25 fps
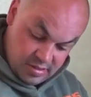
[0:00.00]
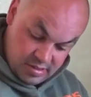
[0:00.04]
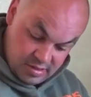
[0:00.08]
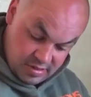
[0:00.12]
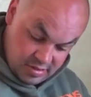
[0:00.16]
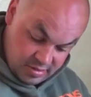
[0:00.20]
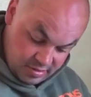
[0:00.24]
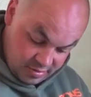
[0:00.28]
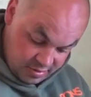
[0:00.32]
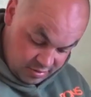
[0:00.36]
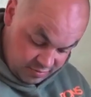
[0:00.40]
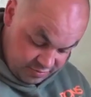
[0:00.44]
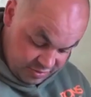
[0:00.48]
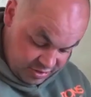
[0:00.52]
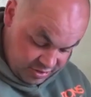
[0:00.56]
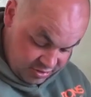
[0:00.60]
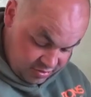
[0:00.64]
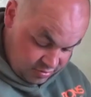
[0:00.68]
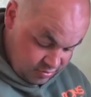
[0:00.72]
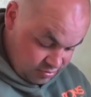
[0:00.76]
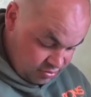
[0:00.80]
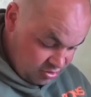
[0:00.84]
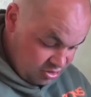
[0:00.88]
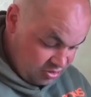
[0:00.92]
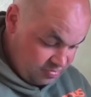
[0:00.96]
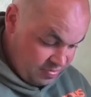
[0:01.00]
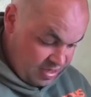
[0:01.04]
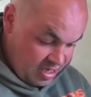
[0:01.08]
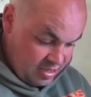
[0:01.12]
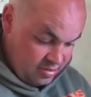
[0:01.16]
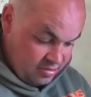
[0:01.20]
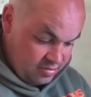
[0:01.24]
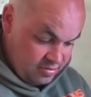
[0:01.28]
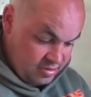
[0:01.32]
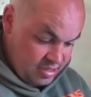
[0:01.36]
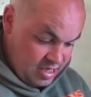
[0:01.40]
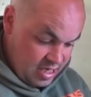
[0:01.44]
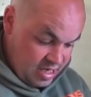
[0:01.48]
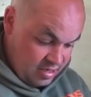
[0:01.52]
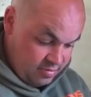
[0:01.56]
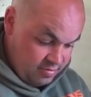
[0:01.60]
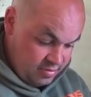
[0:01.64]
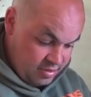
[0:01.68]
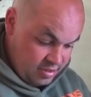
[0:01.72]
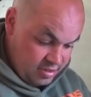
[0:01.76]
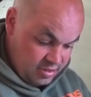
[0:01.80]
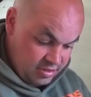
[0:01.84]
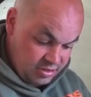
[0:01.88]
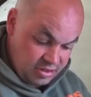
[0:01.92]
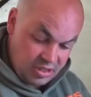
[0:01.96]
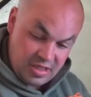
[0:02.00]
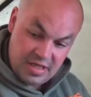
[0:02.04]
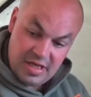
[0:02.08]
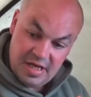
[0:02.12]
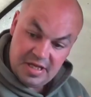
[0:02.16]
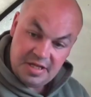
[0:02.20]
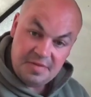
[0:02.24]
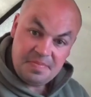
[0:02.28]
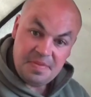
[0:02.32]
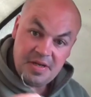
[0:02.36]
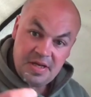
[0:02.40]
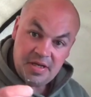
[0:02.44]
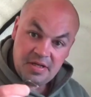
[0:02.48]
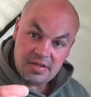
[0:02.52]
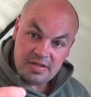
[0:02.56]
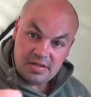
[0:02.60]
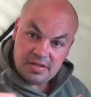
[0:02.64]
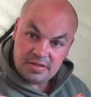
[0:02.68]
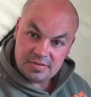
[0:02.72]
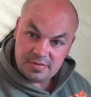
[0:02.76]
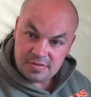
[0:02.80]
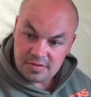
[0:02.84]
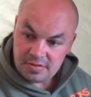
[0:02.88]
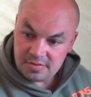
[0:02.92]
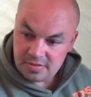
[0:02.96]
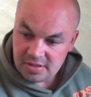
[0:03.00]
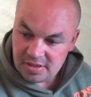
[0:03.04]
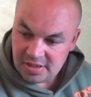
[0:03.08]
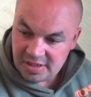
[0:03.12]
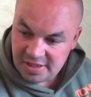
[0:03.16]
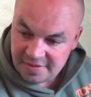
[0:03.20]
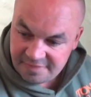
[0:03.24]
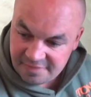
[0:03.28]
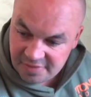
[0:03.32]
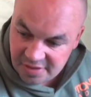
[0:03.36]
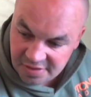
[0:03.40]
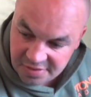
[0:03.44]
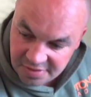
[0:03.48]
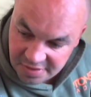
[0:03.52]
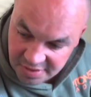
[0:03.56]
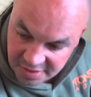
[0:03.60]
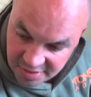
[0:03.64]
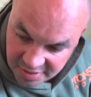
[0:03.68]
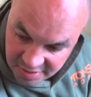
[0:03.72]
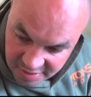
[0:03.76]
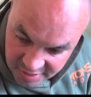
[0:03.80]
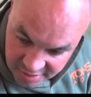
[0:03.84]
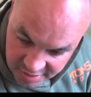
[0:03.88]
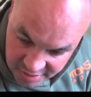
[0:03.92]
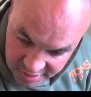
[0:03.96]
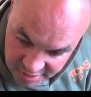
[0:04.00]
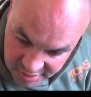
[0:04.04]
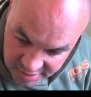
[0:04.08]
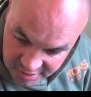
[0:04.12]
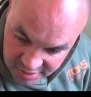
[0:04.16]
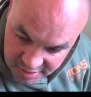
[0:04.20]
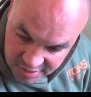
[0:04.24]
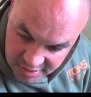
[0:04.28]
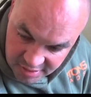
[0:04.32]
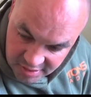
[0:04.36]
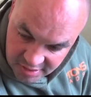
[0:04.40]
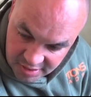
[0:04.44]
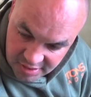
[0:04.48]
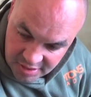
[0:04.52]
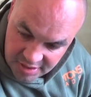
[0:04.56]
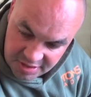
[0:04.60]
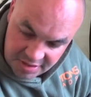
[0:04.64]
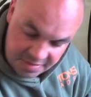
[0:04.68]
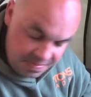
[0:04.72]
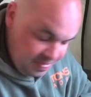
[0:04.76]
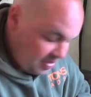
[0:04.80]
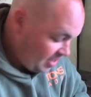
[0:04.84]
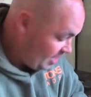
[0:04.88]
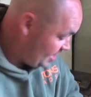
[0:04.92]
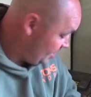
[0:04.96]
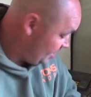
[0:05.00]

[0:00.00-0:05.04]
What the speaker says: So the rig's all dismantled now. We're going to chuck that in the bin because we don't want to leave nothing in the peg.